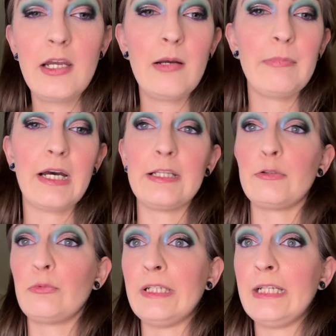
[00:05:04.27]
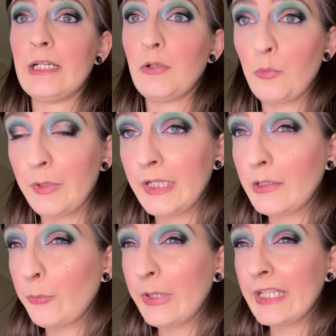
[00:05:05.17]
palette re week
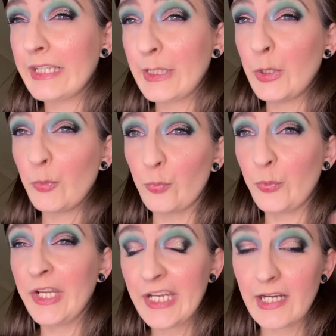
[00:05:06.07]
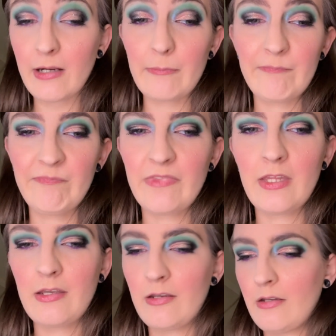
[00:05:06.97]
weekly recap.
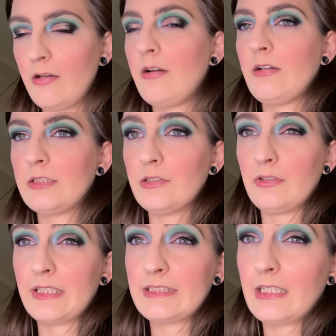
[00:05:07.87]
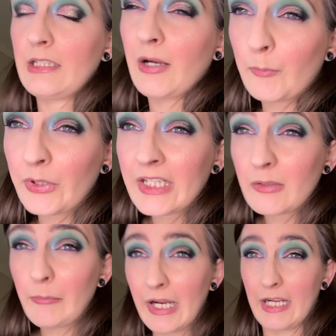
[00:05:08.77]
So that's it. I'm bringing
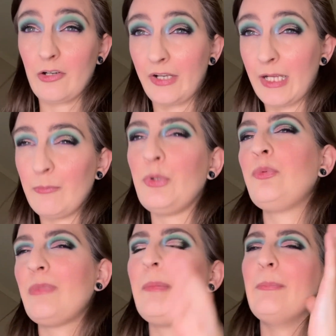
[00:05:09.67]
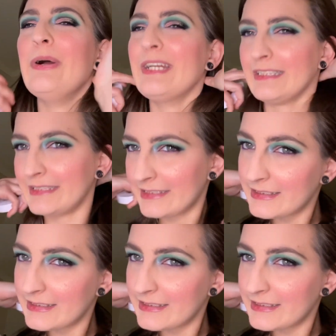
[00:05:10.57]
them back, okay? I'm doing my best.